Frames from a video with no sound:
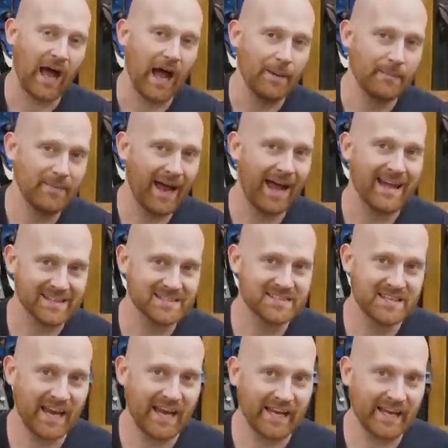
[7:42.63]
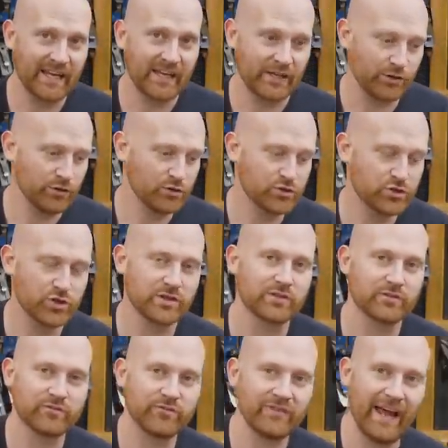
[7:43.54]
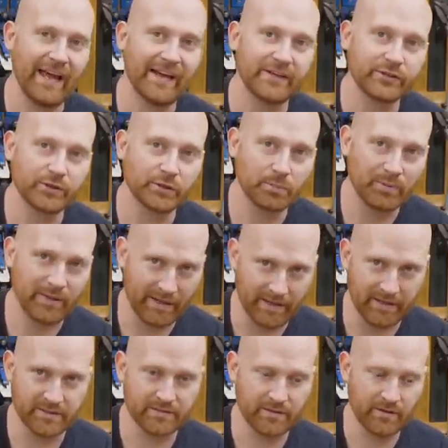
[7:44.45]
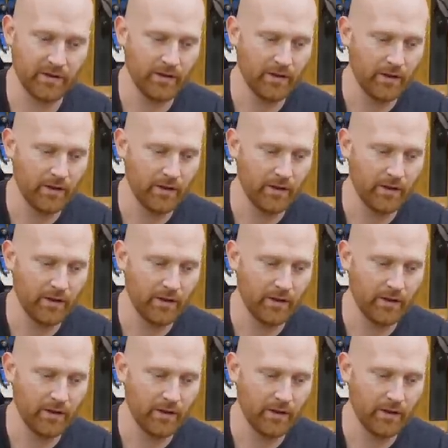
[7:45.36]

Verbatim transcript: I'm not saying you shouldn't flatten your planes.